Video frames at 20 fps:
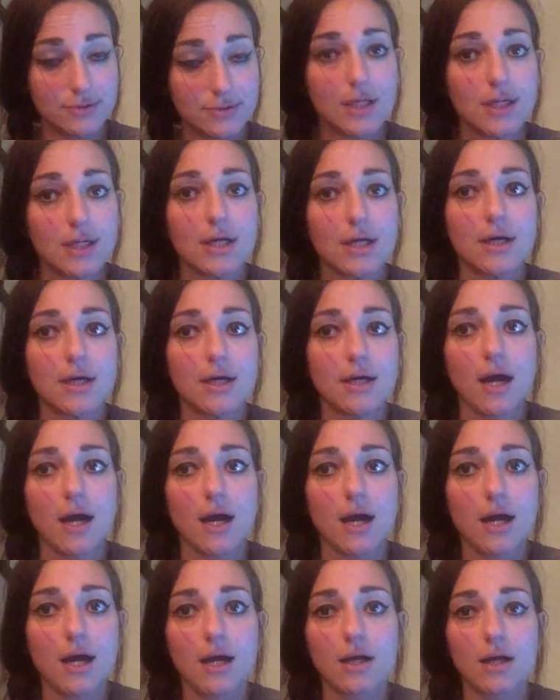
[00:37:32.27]

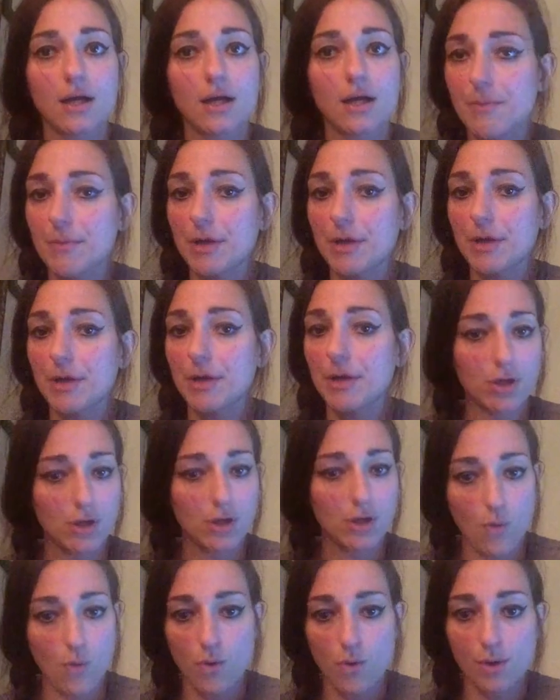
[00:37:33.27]
comic book
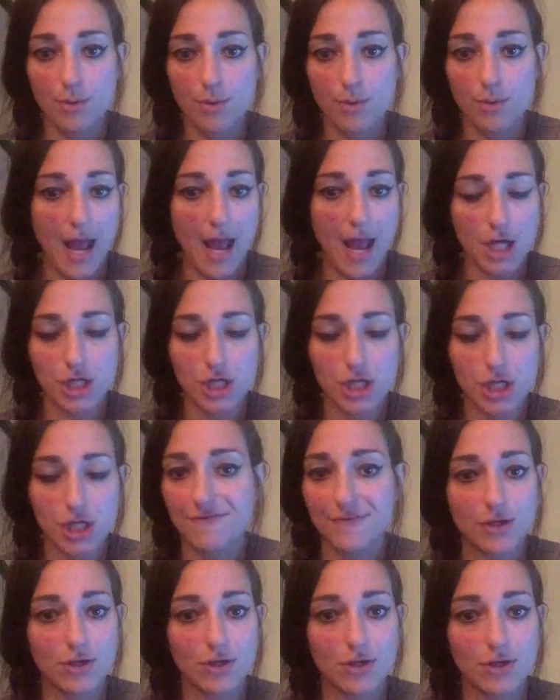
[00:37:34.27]
or action
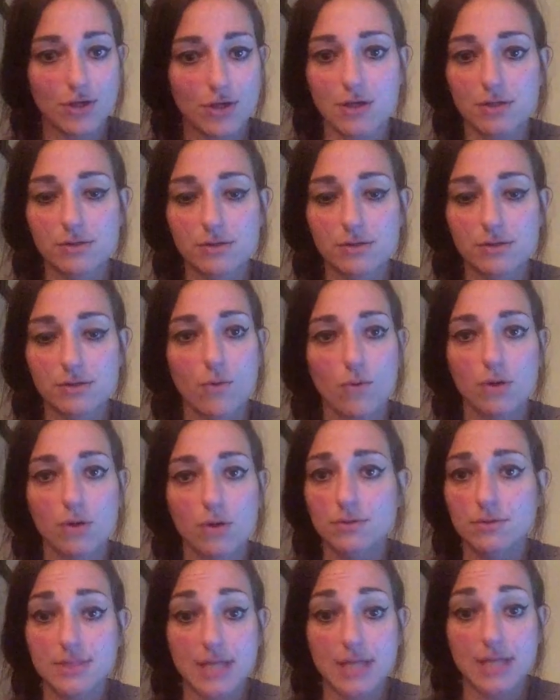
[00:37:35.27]
figure or
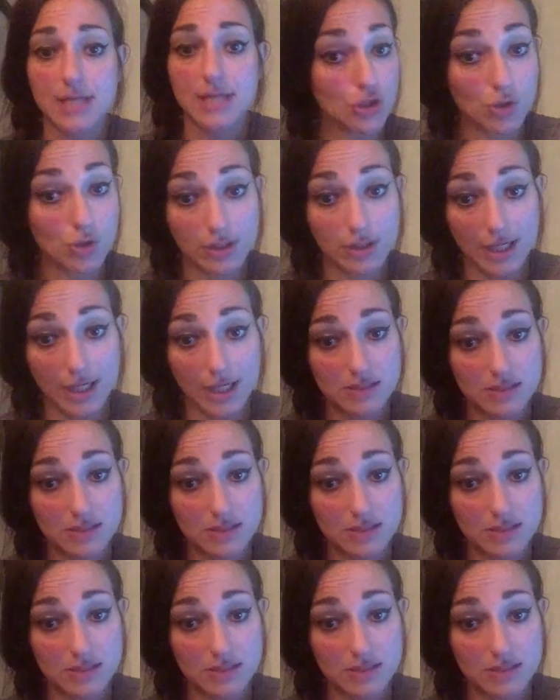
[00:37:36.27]
sideshow collectible